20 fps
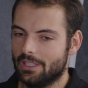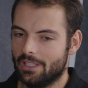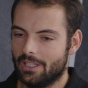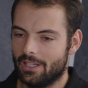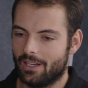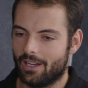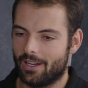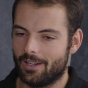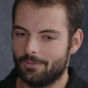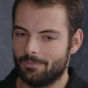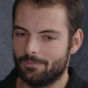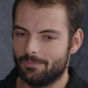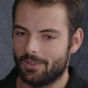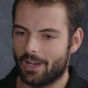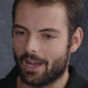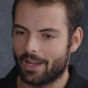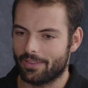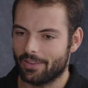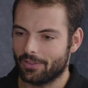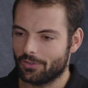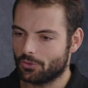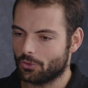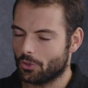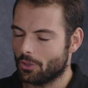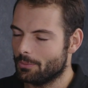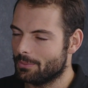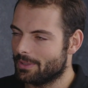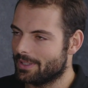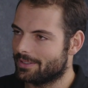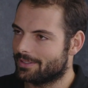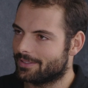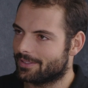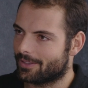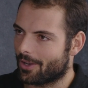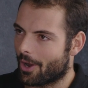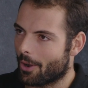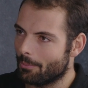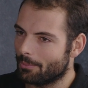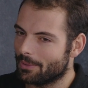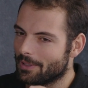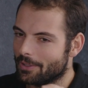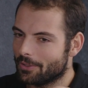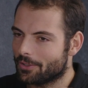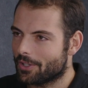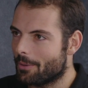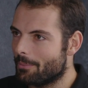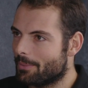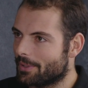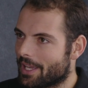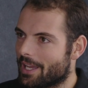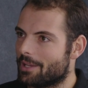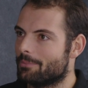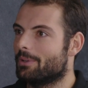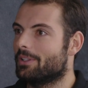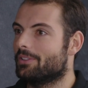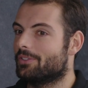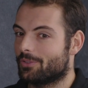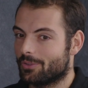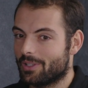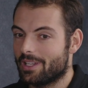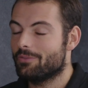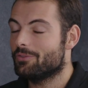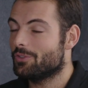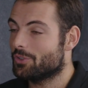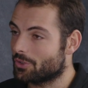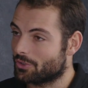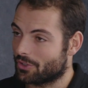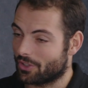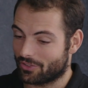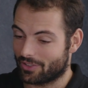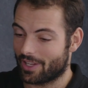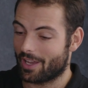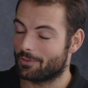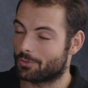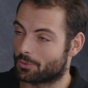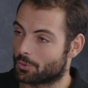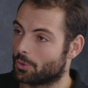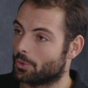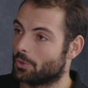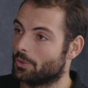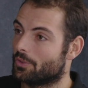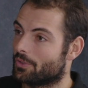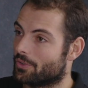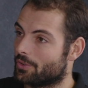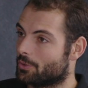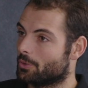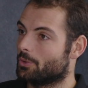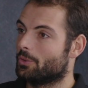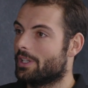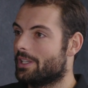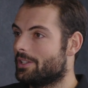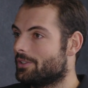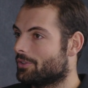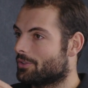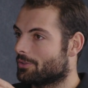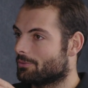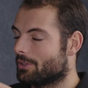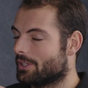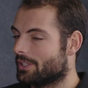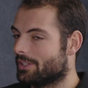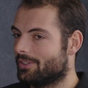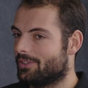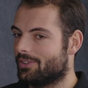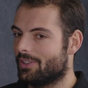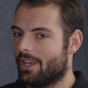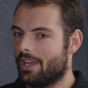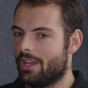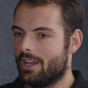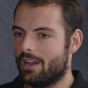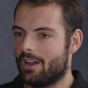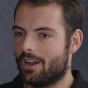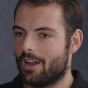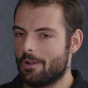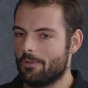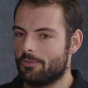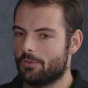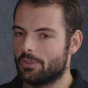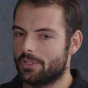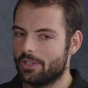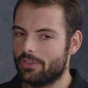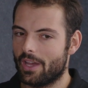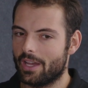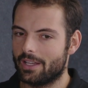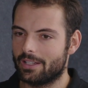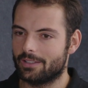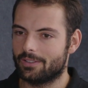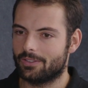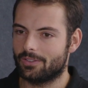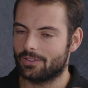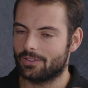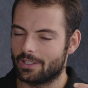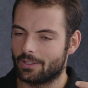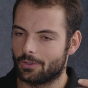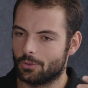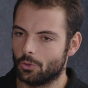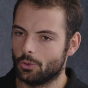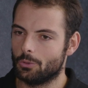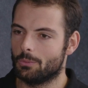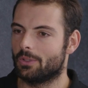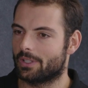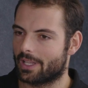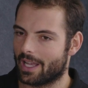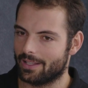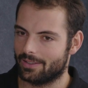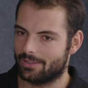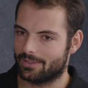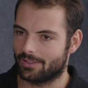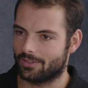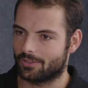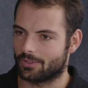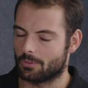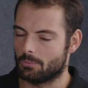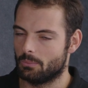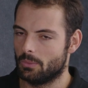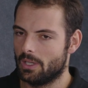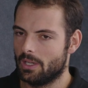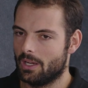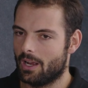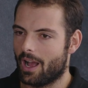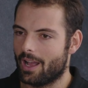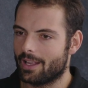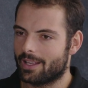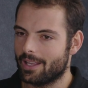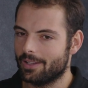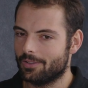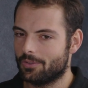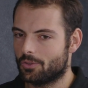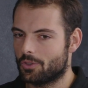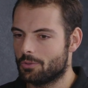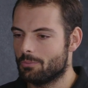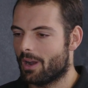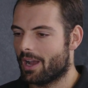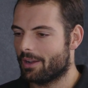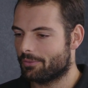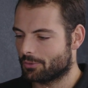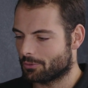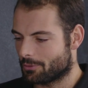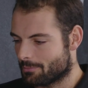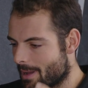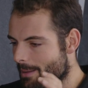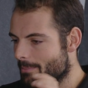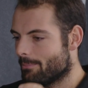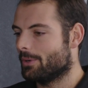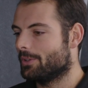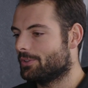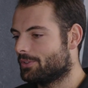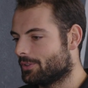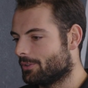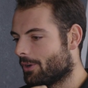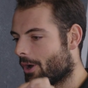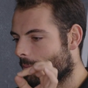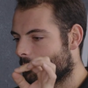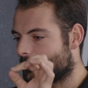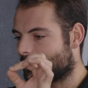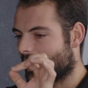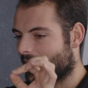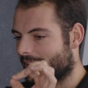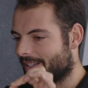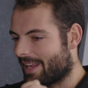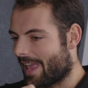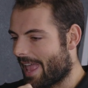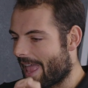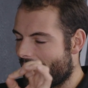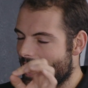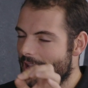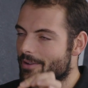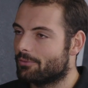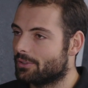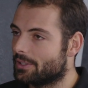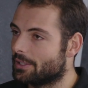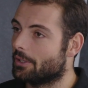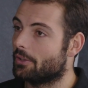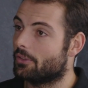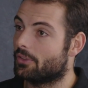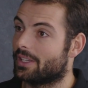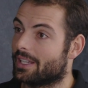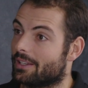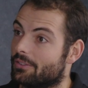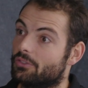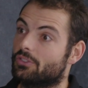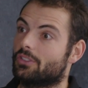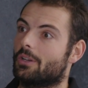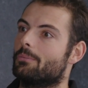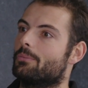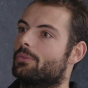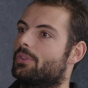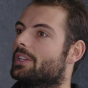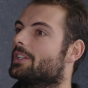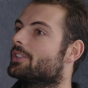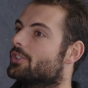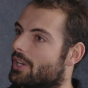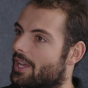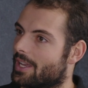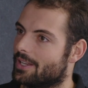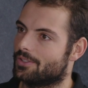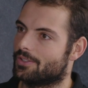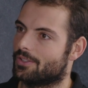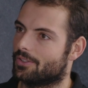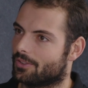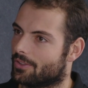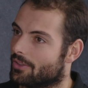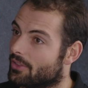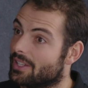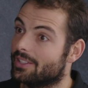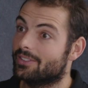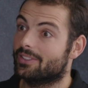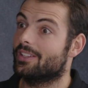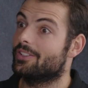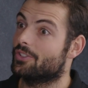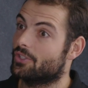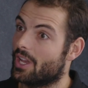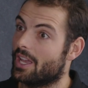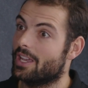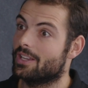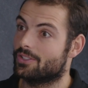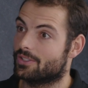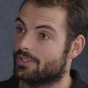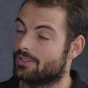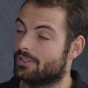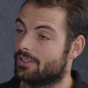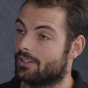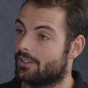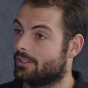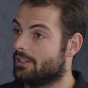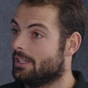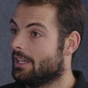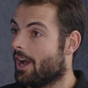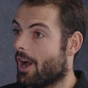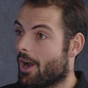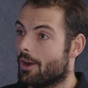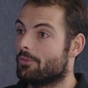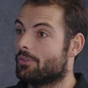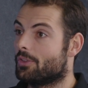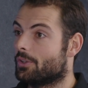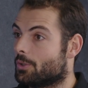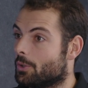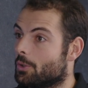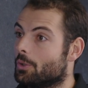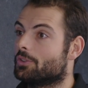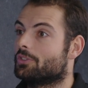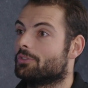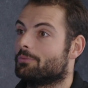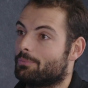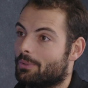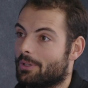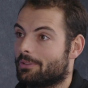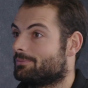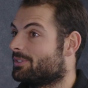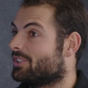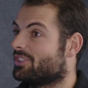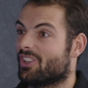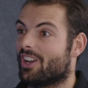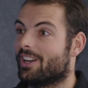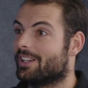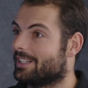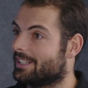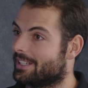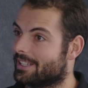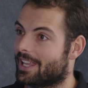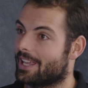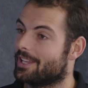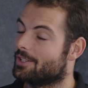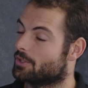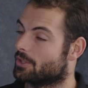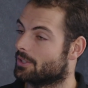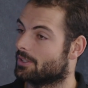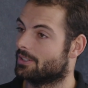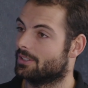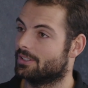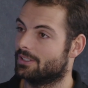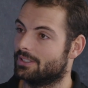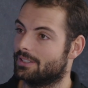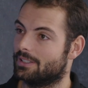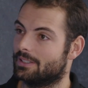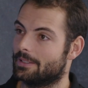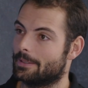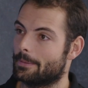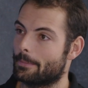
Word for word: Yeah. Um, and there's so many com little complicated bits to it, even just a set of drawers, the door hinges, the runners. Uh, if you did that in a, in a normal C A D system, I guess you might have to remember to update every little thing if something changes, and things can change in the, over the course of designing a kitchen. Yeah,